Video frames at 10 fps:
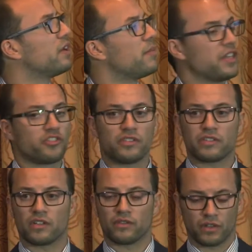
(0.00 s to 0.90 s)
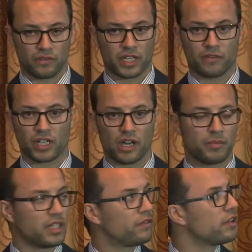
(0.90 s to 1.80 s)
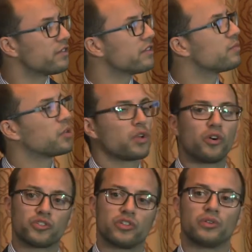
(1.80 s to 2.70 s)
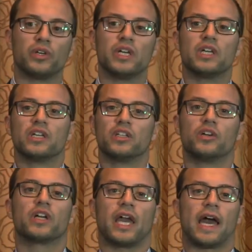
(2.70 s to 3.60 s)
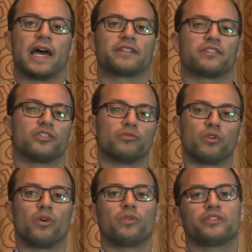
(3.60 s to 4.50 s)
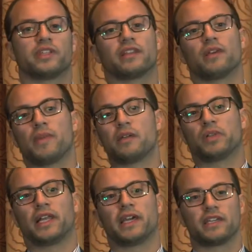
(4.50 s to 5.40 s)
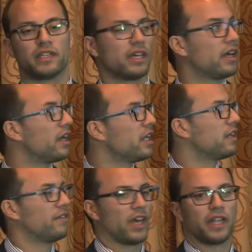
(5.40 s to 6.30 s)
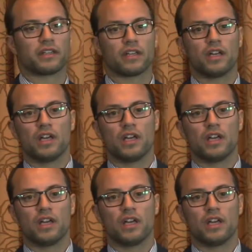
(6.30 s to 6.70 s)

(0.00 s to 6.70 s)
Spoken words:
mentions of a given company, for instance, but we also look at the roles that they may play in an event.